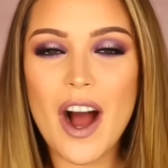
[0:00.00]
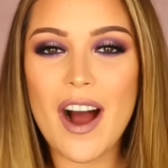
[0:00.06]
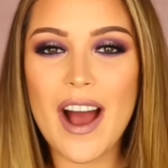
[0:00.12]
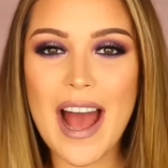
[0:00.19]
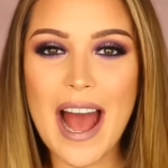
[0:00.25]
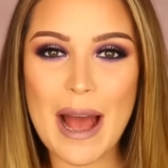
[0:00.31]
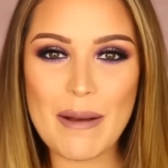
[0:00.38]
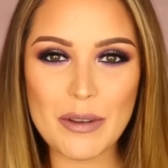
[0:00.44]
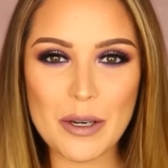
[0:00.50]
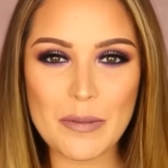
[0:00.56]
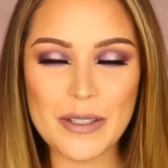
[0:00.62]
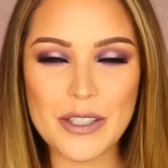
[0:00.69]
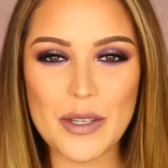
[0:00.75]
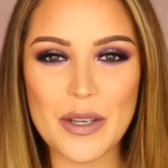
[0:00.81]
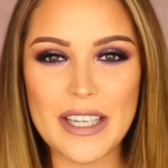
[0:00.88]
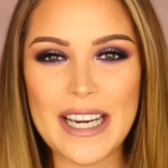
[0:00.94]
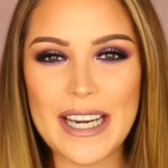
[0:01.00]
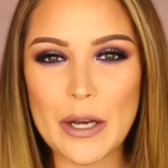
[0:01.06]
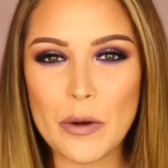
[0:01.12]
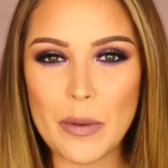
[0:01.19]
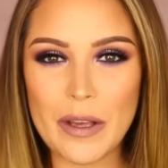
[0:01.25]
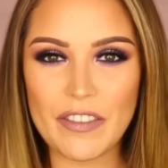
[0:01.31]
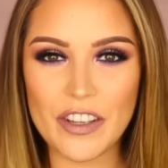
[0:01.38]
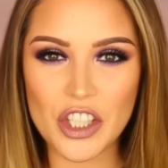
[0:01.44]
I am going to be doing a
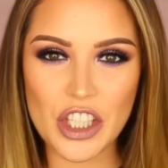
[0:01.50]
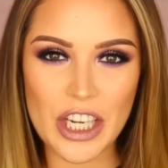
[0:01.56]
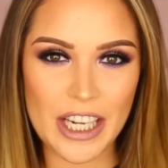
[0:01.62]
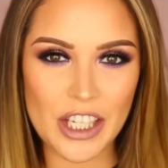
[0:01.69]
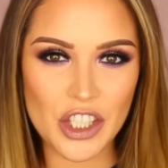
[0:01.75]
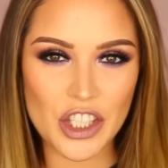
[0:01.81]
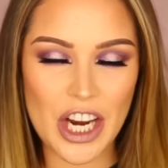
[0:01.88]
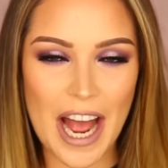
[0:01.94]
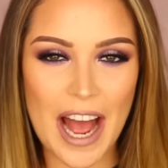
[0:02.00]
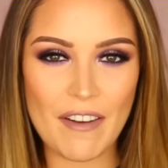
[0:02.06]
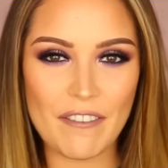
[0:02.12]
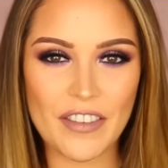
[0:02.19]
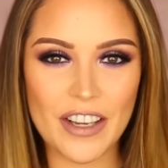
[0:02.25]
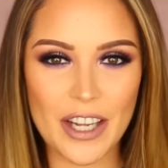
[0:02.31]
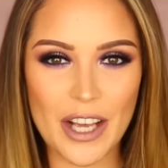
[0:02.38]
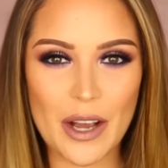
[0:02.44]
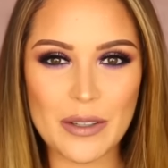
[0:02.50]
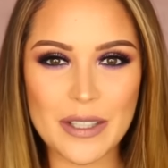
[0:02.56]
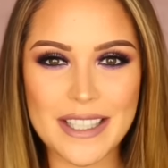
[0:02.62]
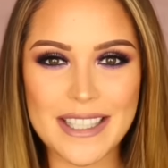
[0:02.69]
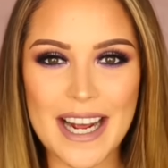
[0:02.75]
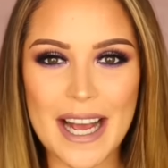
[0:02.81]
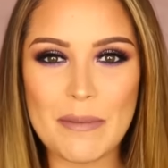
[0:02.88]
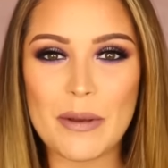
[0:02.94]
little bit of a chit chat video
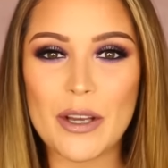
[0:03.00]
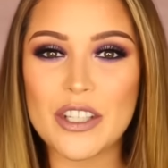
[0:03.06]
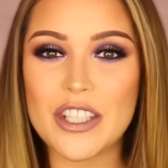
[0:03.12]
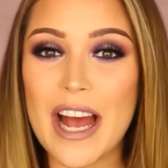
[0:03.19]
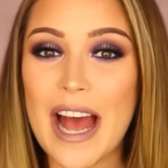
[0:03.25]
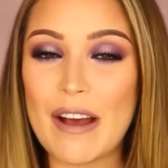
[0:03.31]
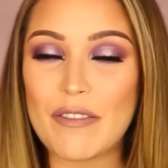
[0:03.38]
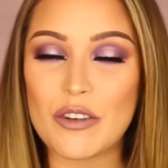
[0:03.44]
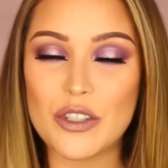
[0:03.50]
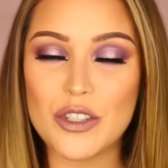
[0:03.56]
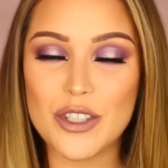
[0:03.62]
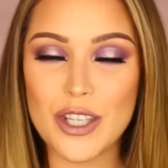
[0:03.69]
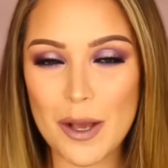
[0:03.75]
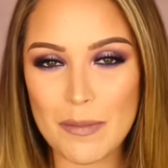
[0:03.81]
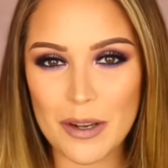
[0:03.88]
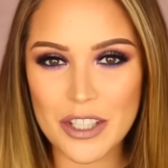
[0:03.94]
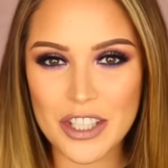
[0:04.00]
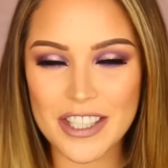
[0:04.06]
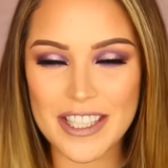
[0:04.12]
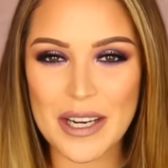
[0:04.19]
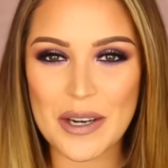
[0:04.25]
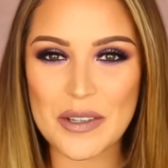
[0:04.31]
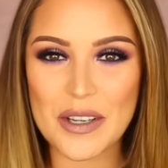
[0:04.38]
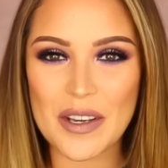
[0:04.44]
today because I have got so much to
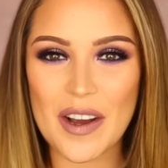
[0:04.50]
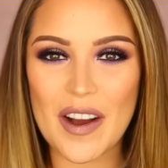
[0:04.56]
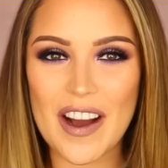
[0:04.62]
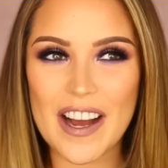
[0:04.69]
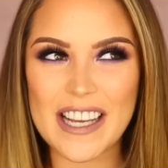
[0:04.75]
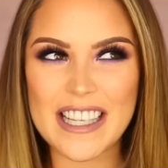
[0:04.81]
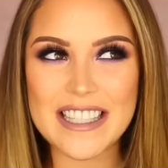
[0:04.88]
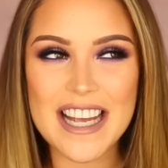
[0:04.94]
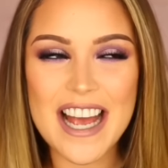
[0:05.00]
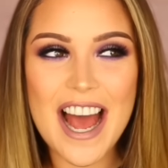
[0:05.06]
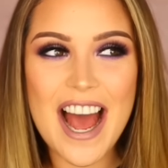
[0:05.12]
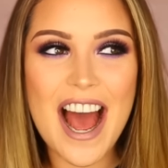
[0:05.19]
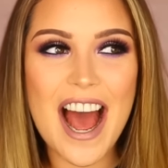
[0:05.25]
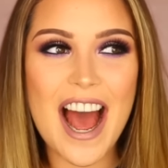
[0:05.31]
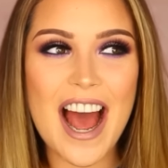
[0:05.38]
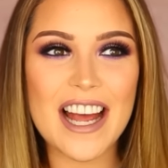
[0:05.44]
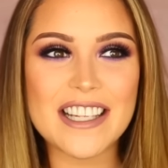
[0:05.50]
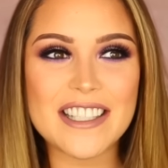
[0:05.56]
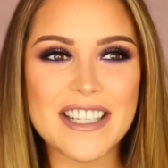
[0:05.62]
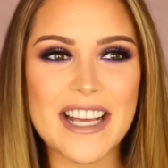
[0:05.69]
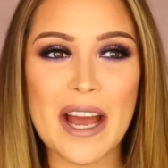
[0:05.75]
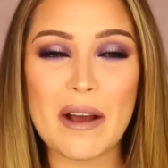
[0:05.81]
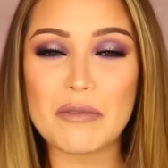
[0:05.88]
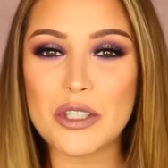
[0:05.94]
tell you guys and
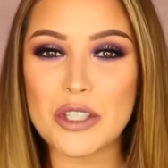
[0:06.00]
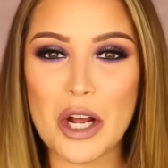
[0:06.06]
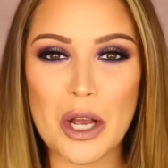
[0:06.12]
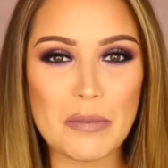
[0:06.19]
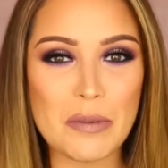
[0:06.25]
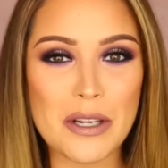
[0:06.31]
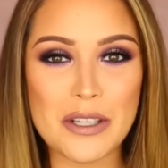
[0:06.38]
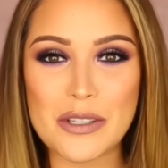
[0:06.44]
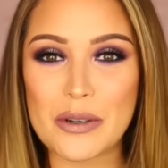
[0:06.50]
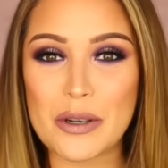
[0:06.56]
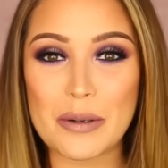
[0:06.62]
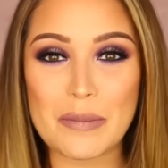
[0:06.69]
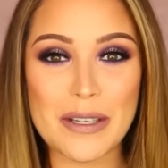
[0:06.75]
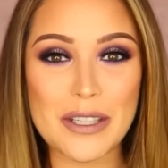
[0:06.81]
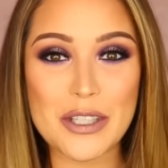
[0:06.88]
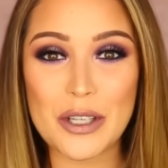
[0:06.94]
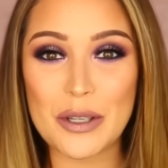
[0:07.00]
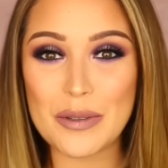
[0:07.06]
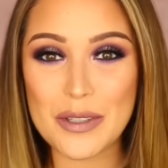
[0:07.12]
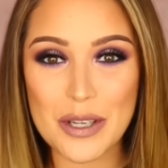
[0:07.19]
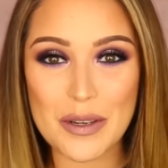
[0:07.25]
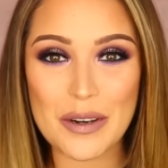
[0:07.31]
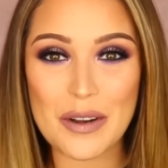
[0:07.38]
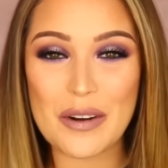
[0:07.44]
yeah I'm just hoping it's not going to be too
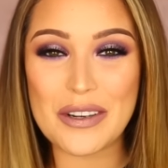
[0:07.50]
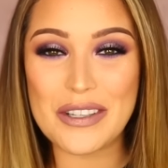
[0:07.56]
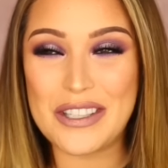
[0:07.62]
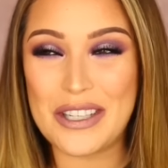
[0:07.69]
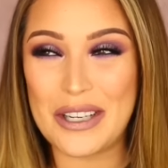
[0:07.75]
too long